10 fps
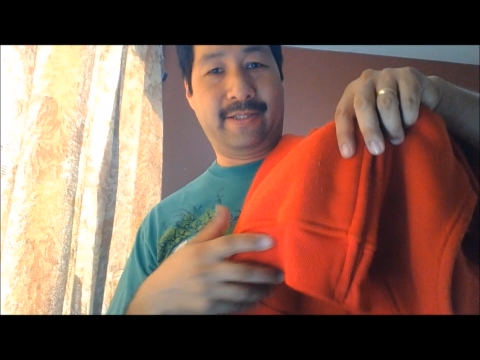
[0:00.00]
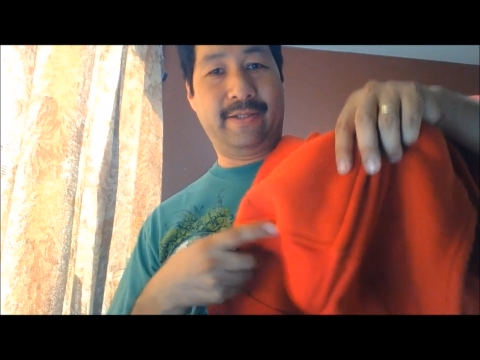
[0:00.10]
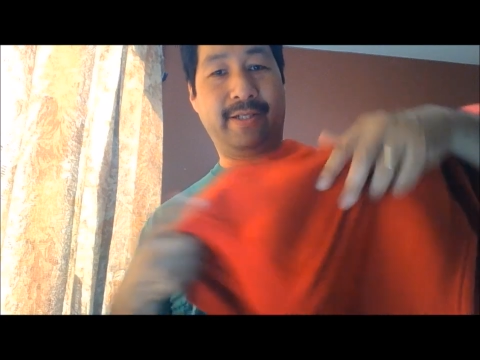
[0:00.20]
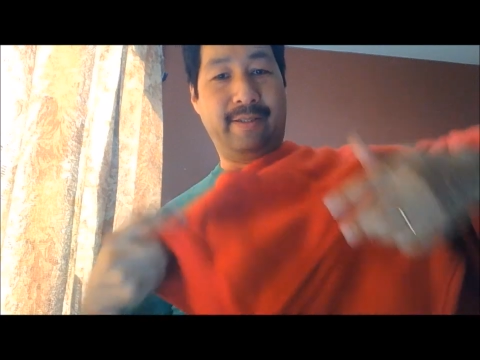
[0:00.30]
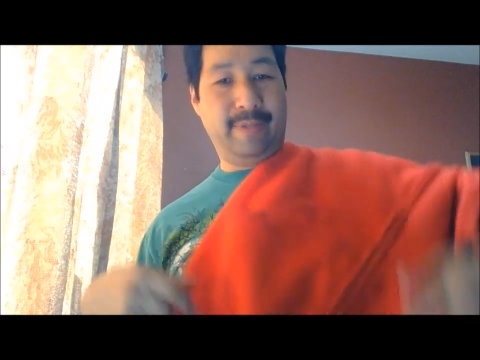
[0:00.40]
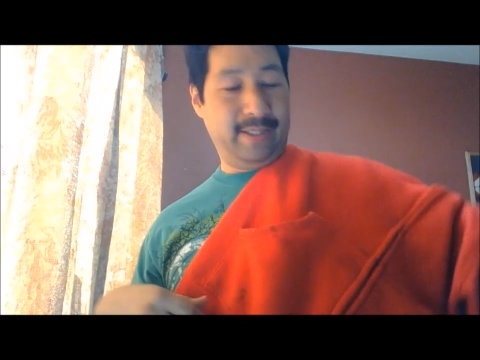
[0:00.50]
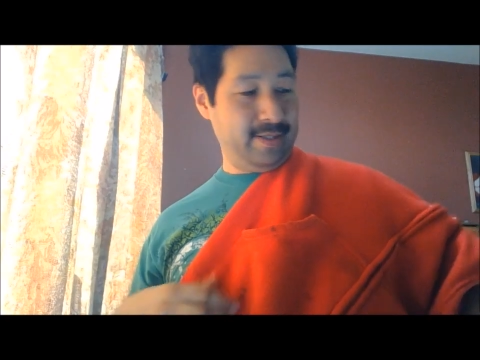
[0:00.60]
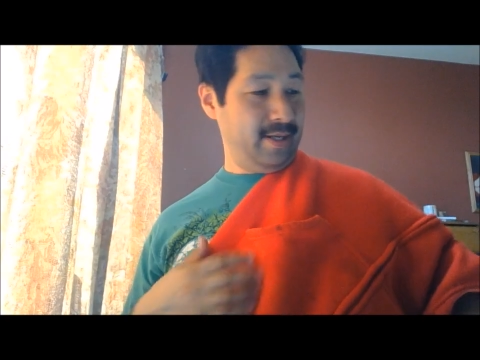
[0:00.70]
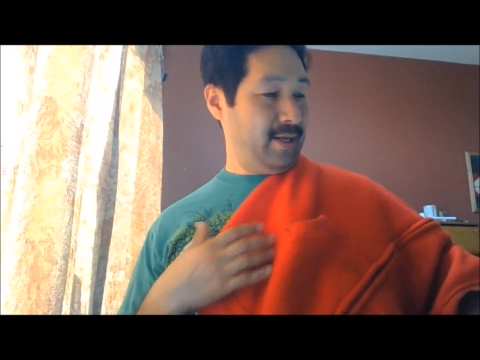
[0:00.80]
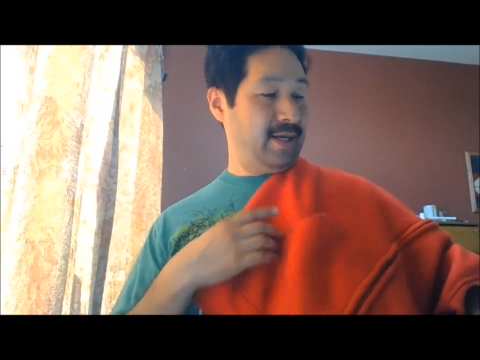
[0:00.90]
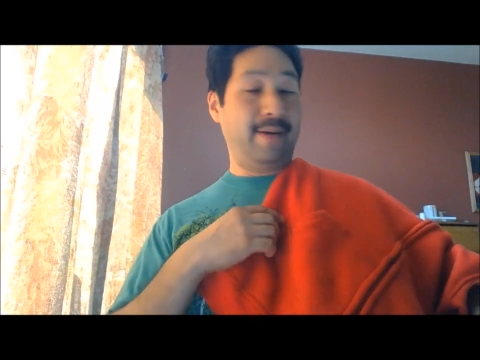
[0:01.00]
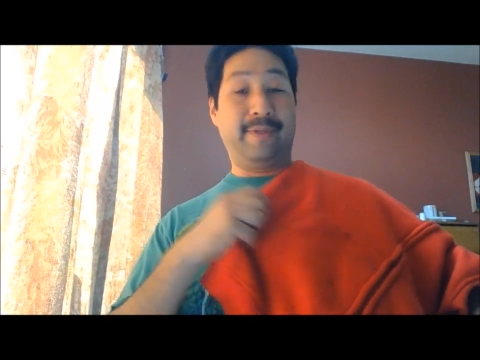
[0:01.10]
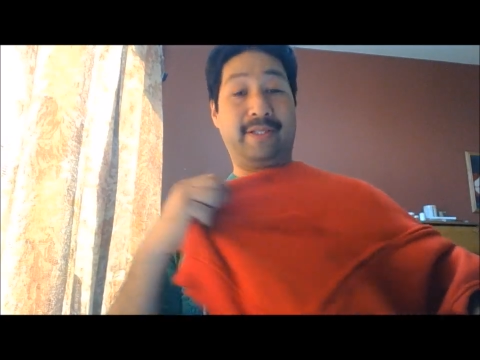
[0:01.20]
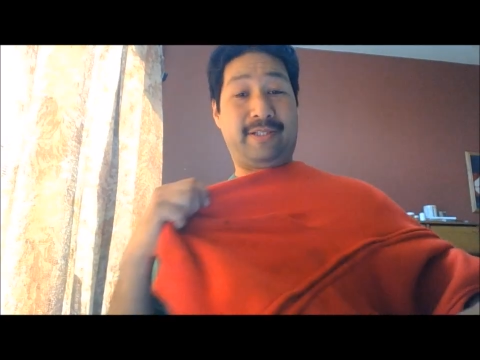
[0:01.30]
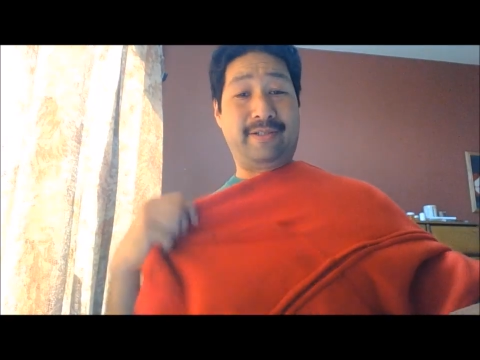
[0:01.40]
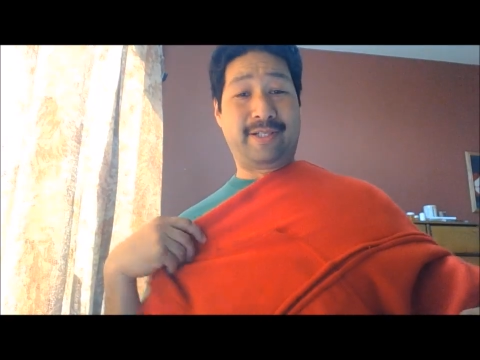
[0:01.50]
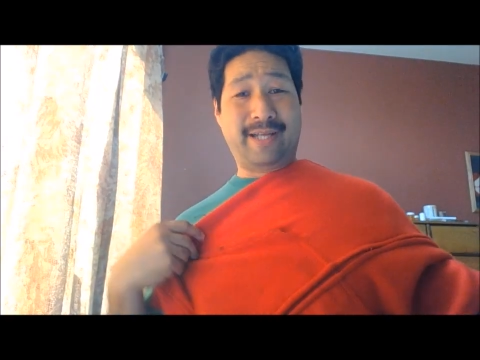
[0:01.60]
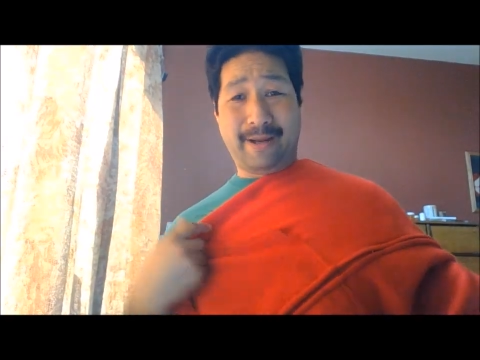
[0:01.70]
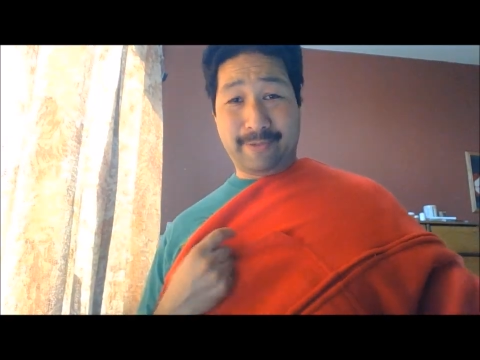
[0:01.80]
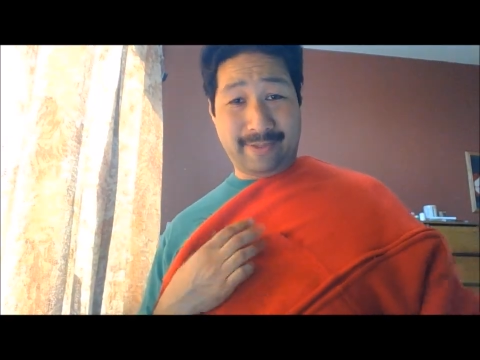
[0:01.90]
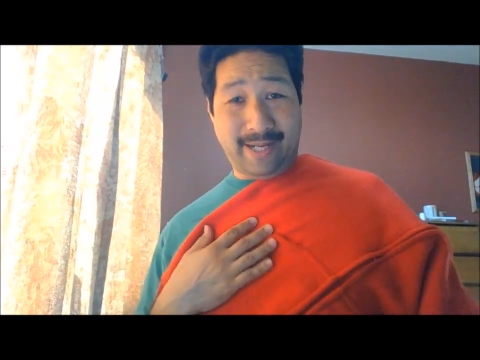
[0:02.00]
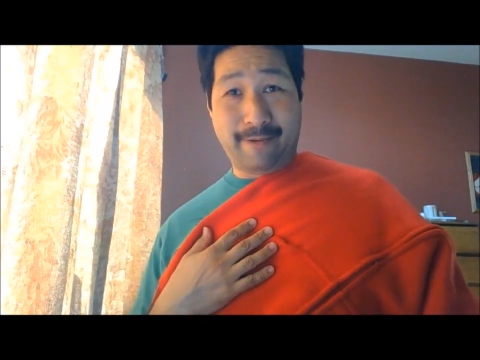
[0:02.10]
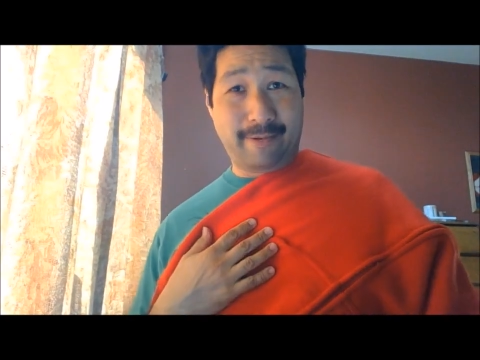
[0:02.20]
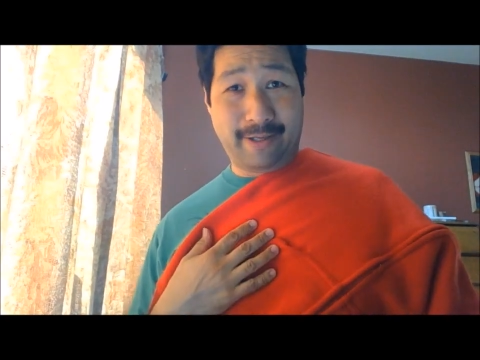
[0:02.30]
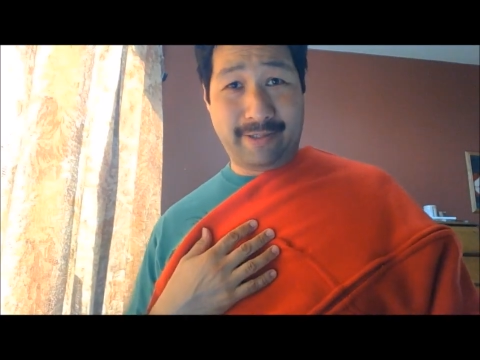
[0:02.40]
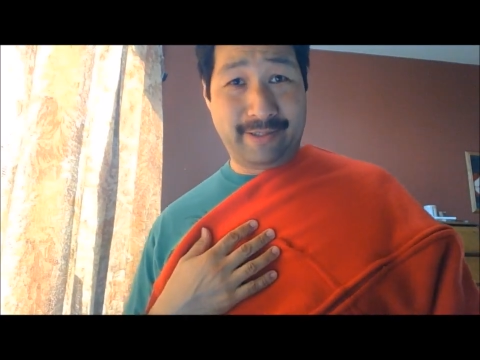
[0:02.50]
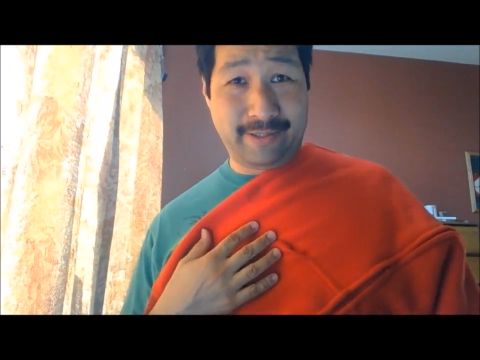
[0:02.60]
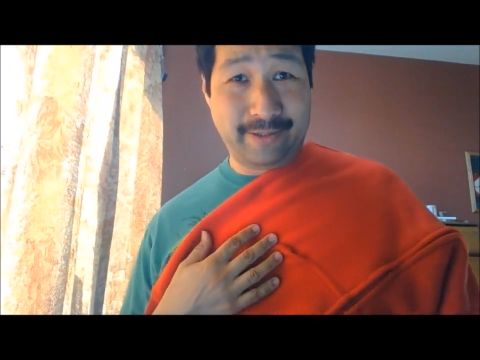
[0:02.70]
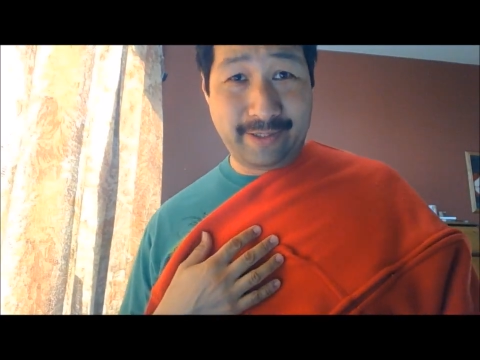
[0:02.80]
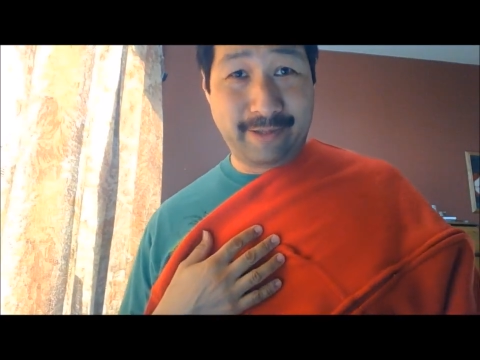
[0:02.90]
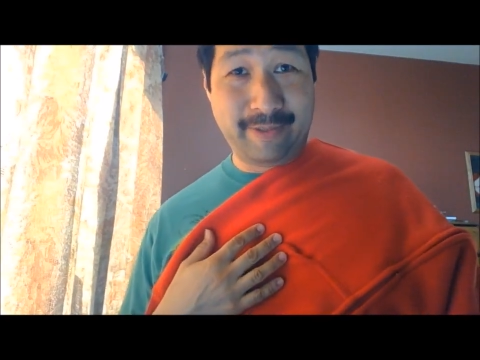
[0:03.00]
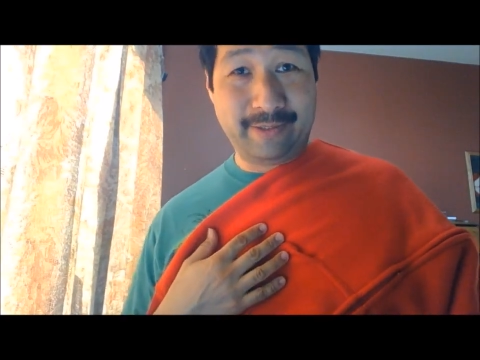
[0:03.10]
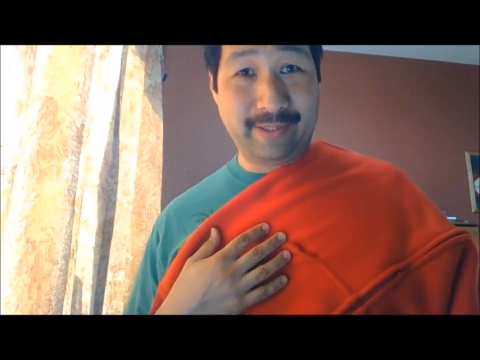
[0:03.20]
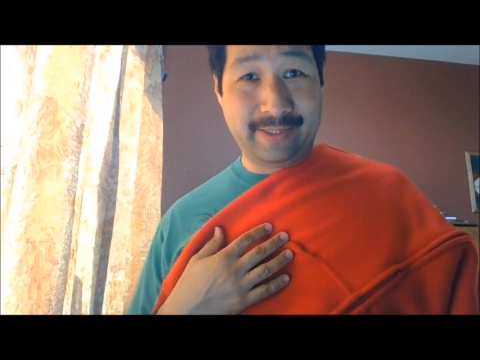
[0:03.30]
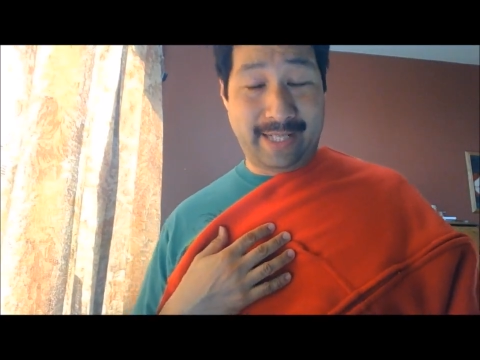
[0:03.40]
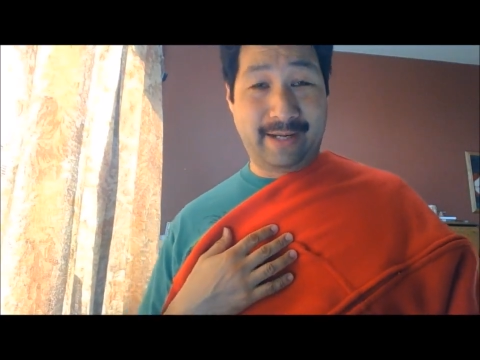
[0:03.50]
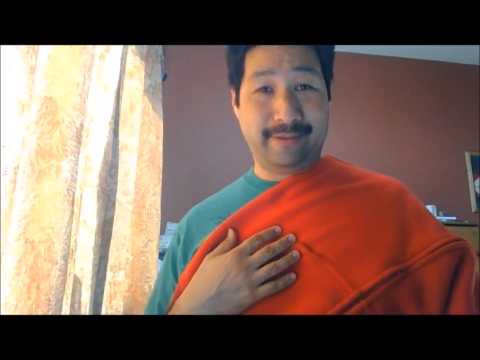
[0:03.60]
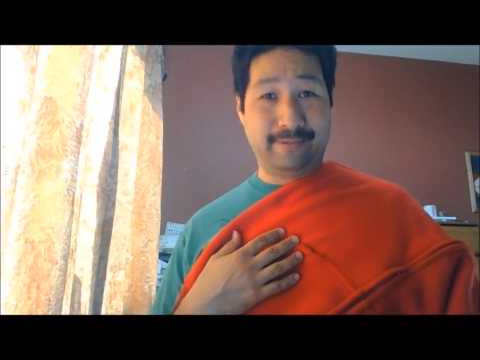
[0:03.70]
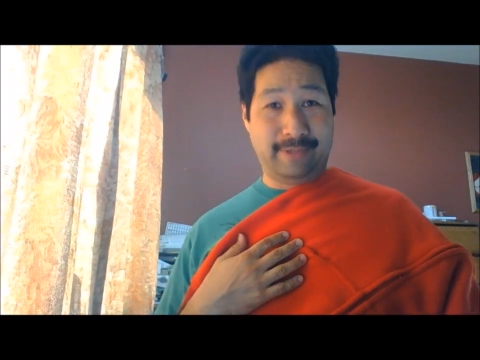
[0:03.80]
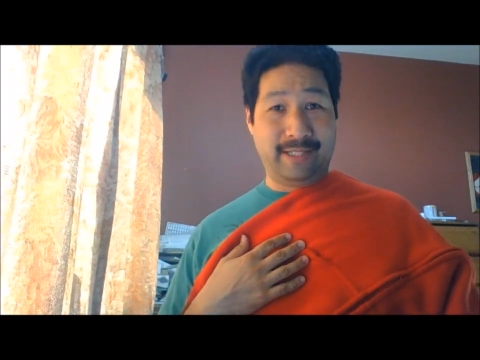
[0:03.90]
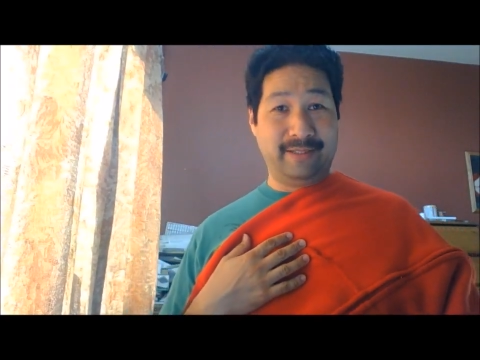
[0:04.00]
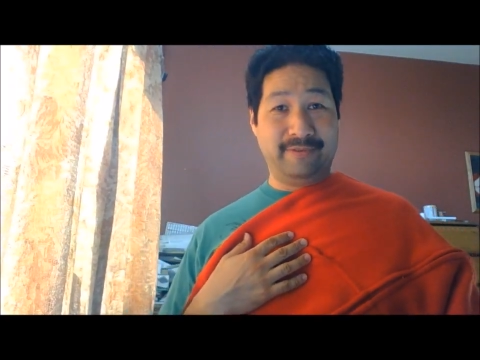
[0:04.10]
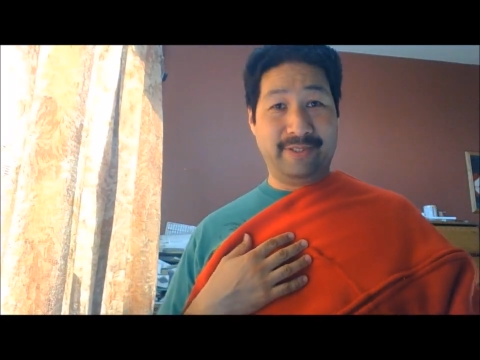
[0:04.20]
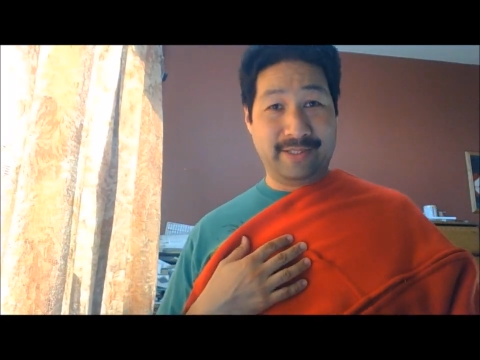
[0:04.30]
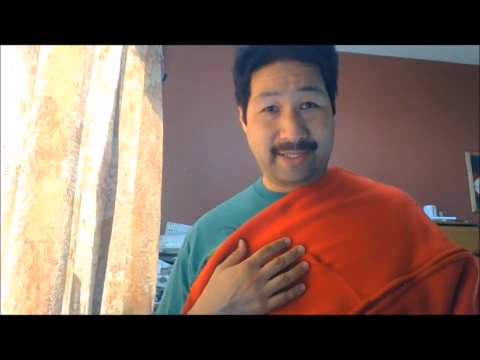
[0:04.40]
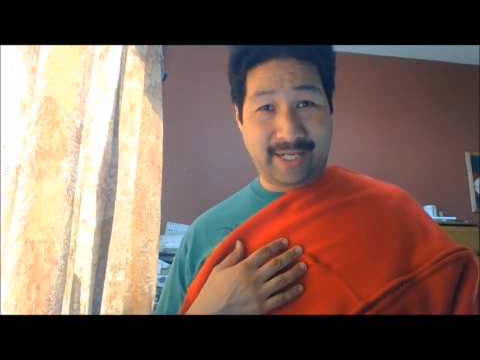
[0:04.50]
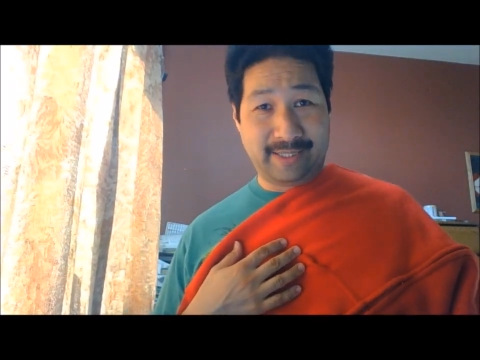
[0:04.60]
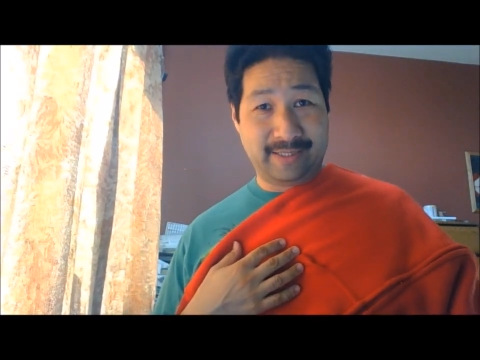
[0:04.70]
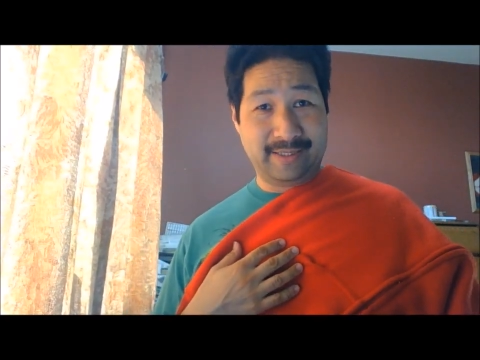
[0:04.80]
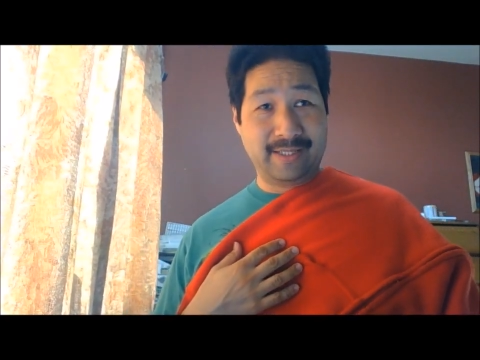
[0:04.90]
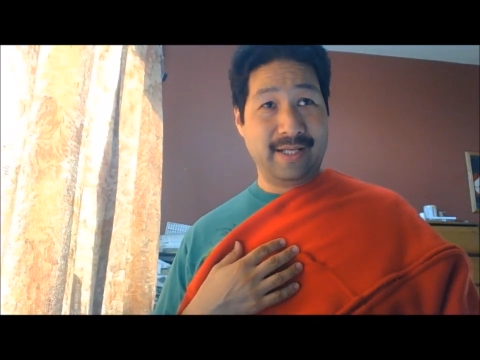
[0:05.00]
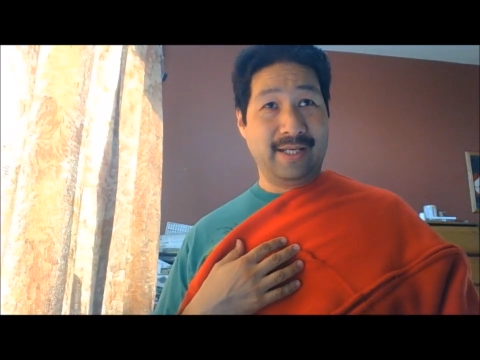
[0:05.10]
hoodie. But I mean, this hoodie, I would not wear this hoodie around in town where I live in Stockton.